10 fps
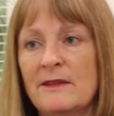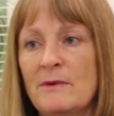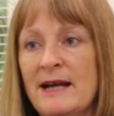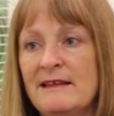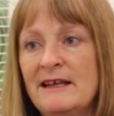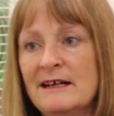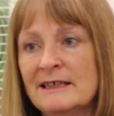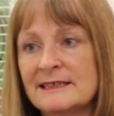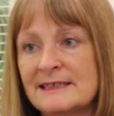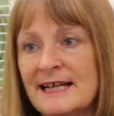at the way the
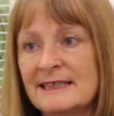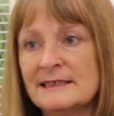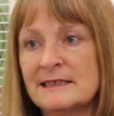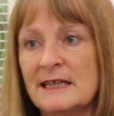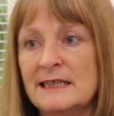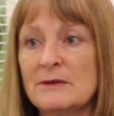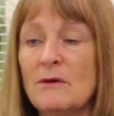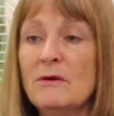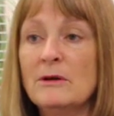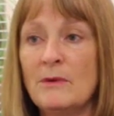last stanza is
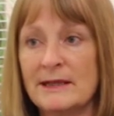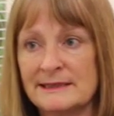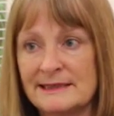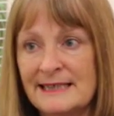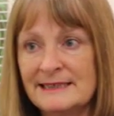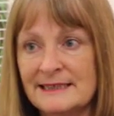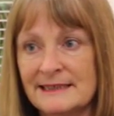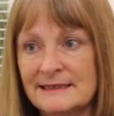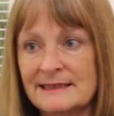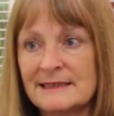all one
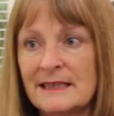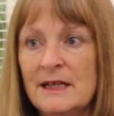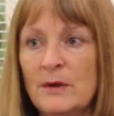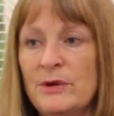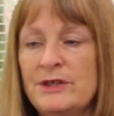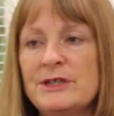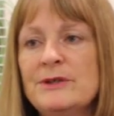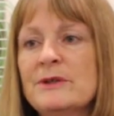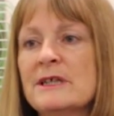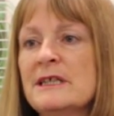sentence with
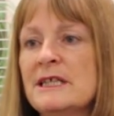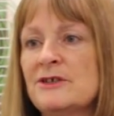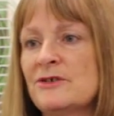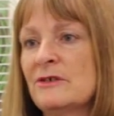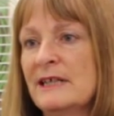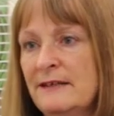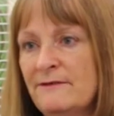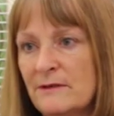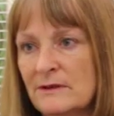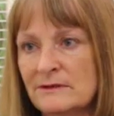2 conditional
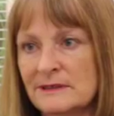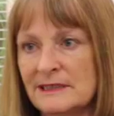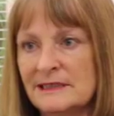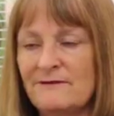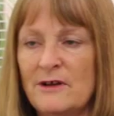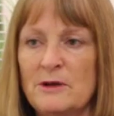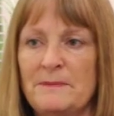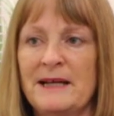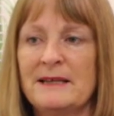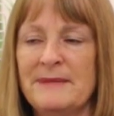if clauses
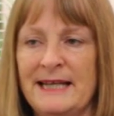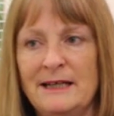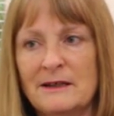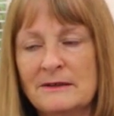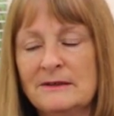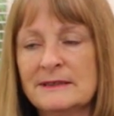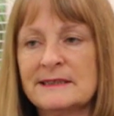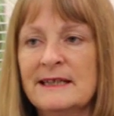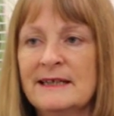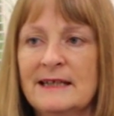followed by the main
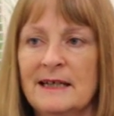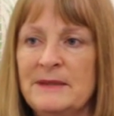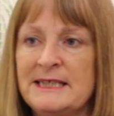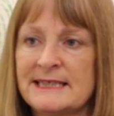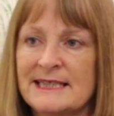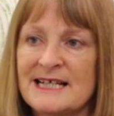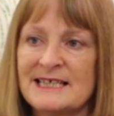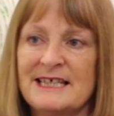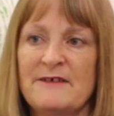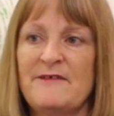clause, and we
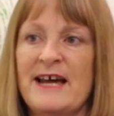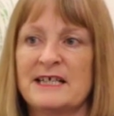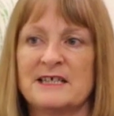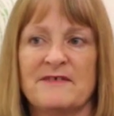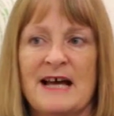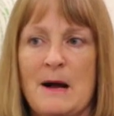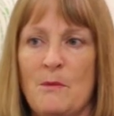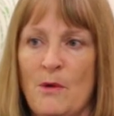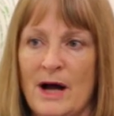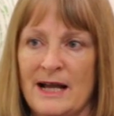discussed the effect of that
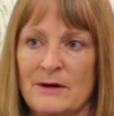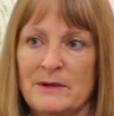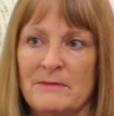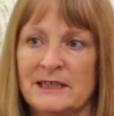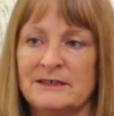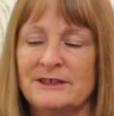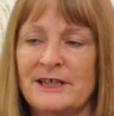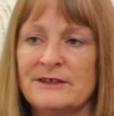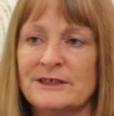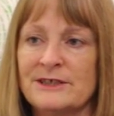and why Owen might have
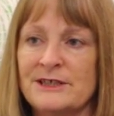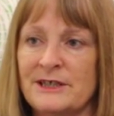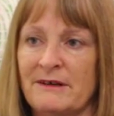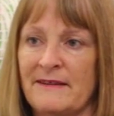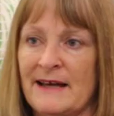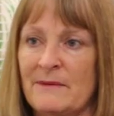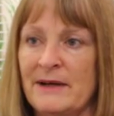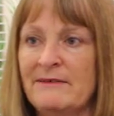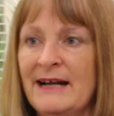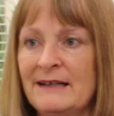chosen to do it that
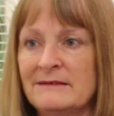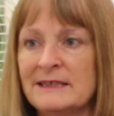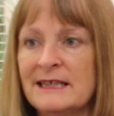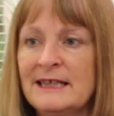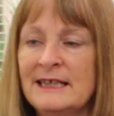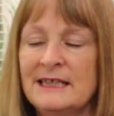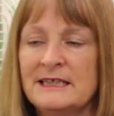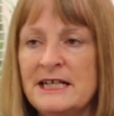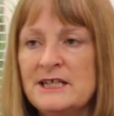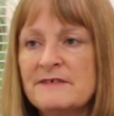way round.
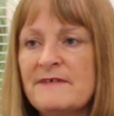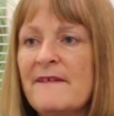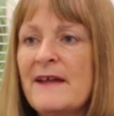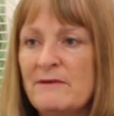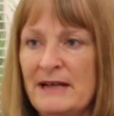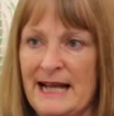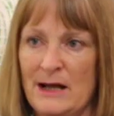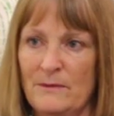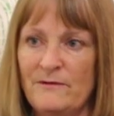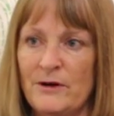Teachers found that really
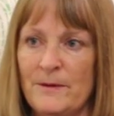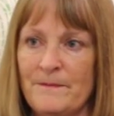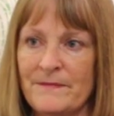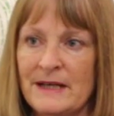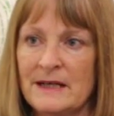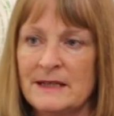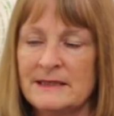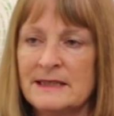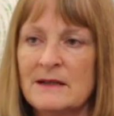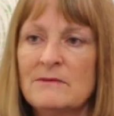helpful.
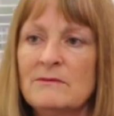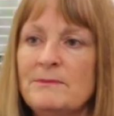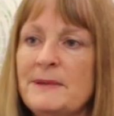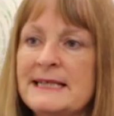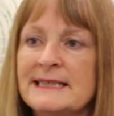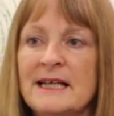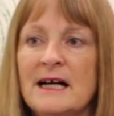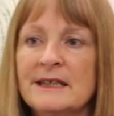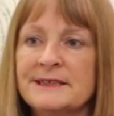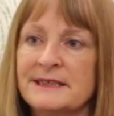So Pearson
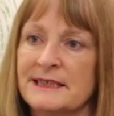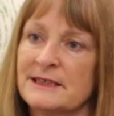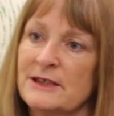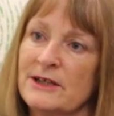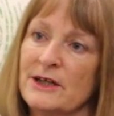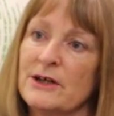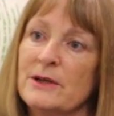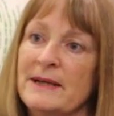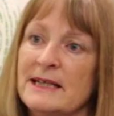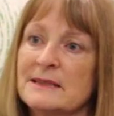asked us to look at,
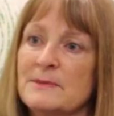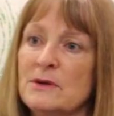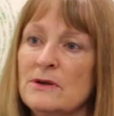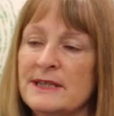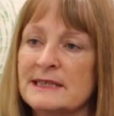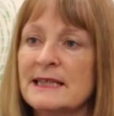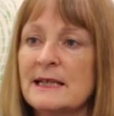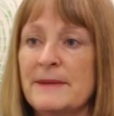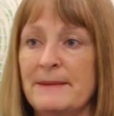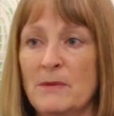could we explore this a
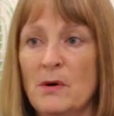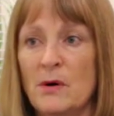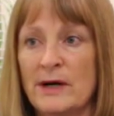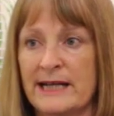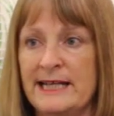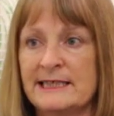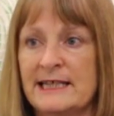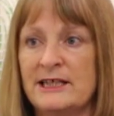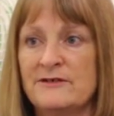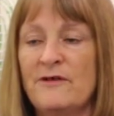little bit more at Key
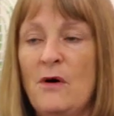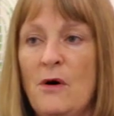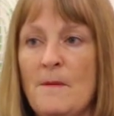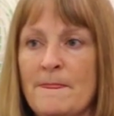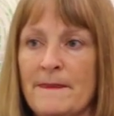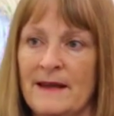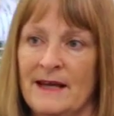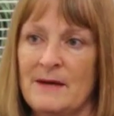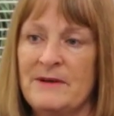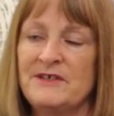Stage 4?
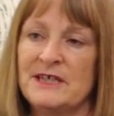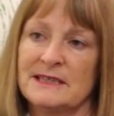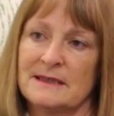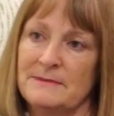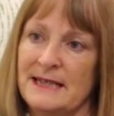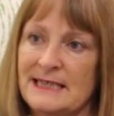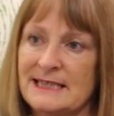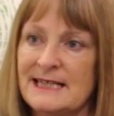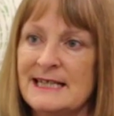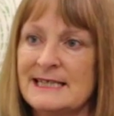And we've just
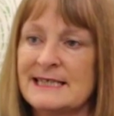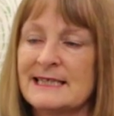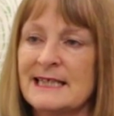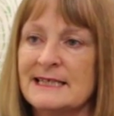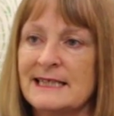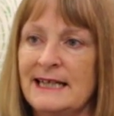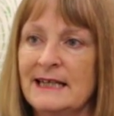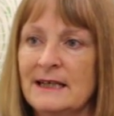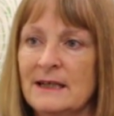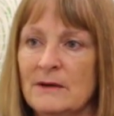completed another
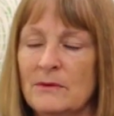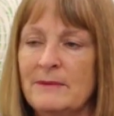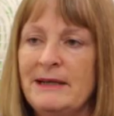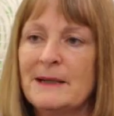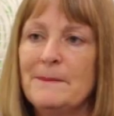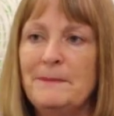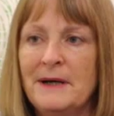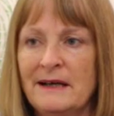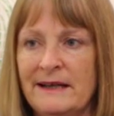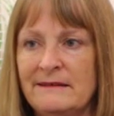study where we
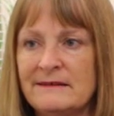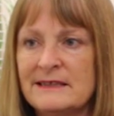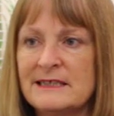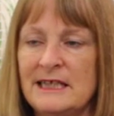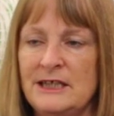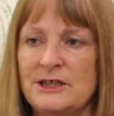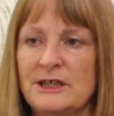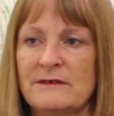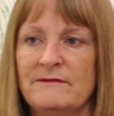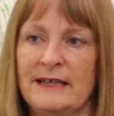combined the
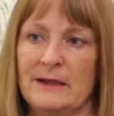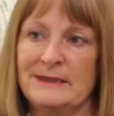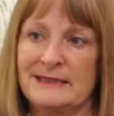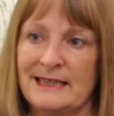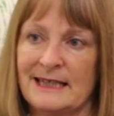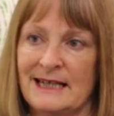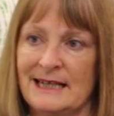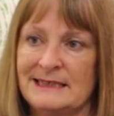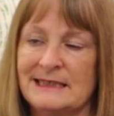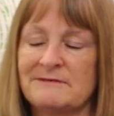teaching of linguistic
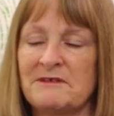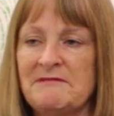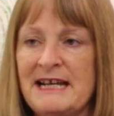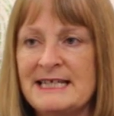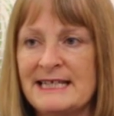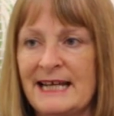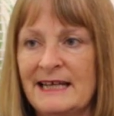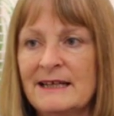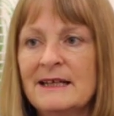analysis for reading